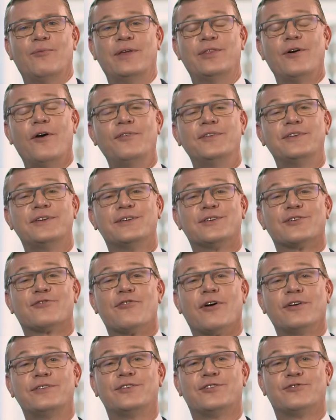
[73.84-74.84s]
With offices
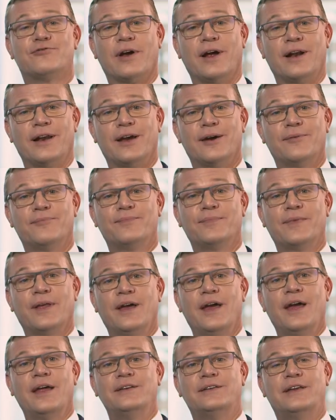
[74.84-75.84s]
across Australia,
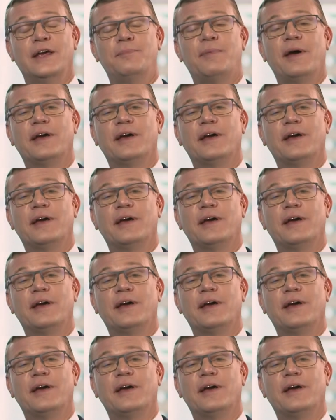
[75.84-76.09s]
deep